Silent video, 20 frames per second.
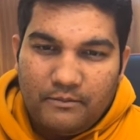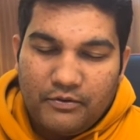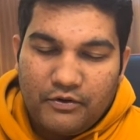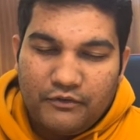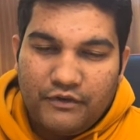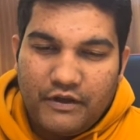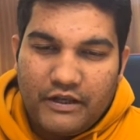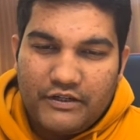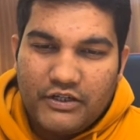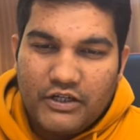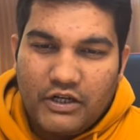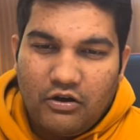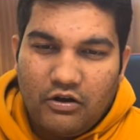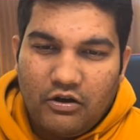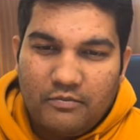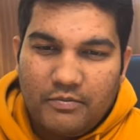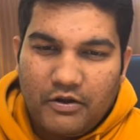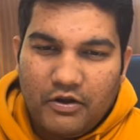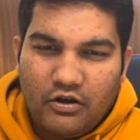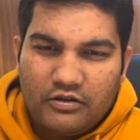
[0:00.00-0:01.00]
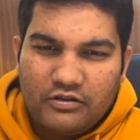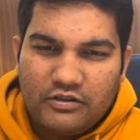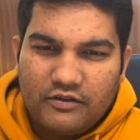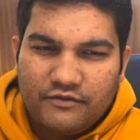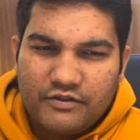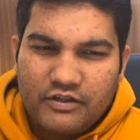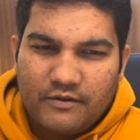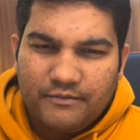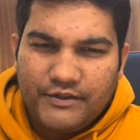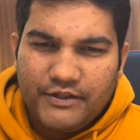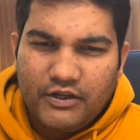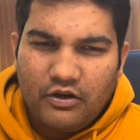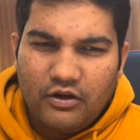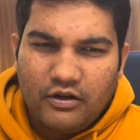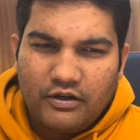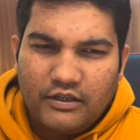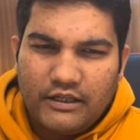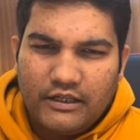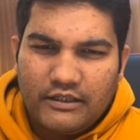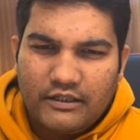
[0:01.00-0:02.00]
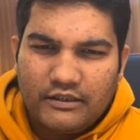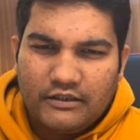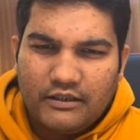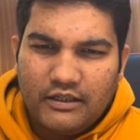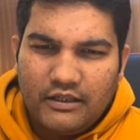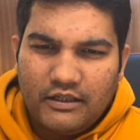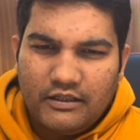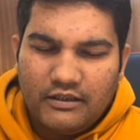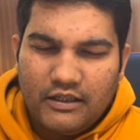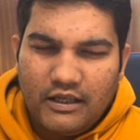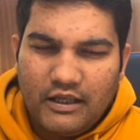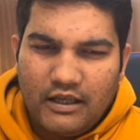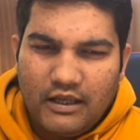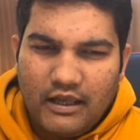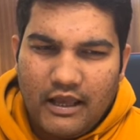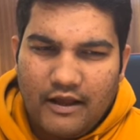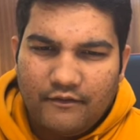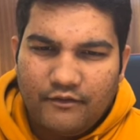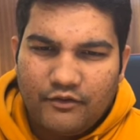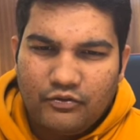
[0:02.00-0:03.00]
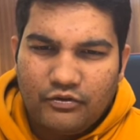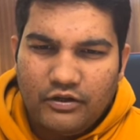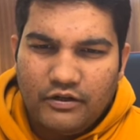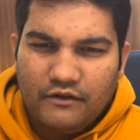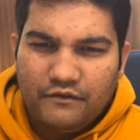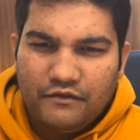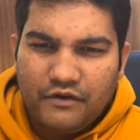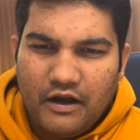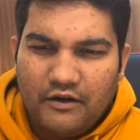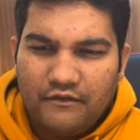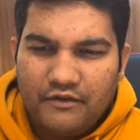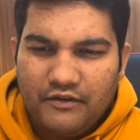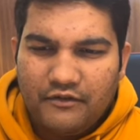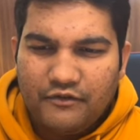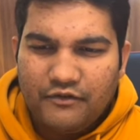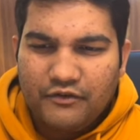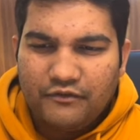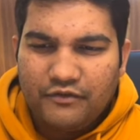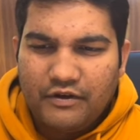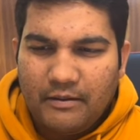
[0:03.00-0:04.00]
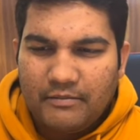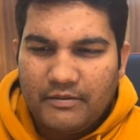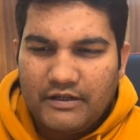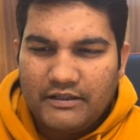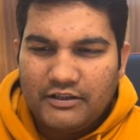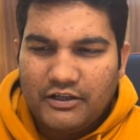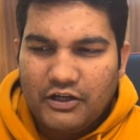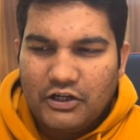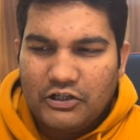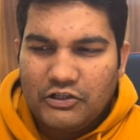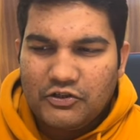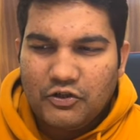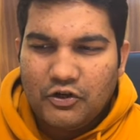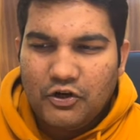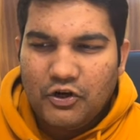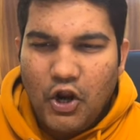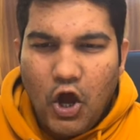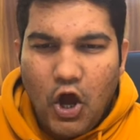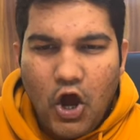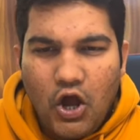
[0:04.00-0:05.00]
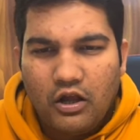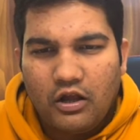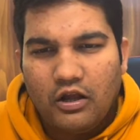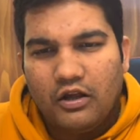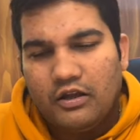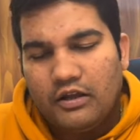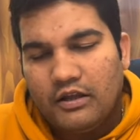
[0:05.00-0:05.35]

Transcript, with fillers: profession or because of something or the other thing they have to live away from family they also long